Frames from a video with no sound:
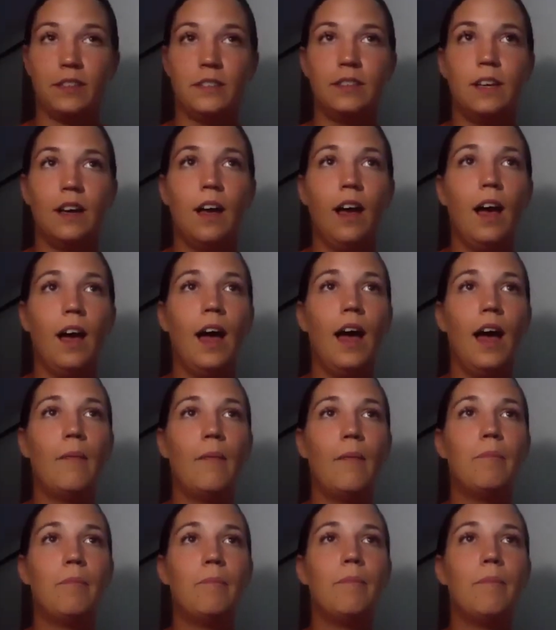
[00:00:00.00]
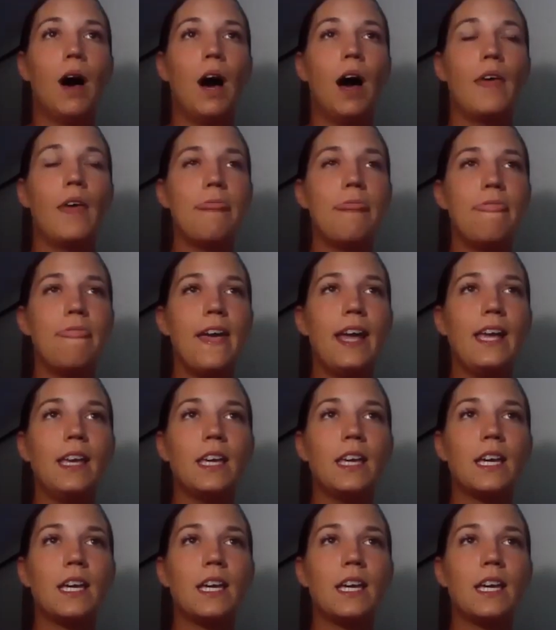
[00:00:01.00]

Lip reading: I think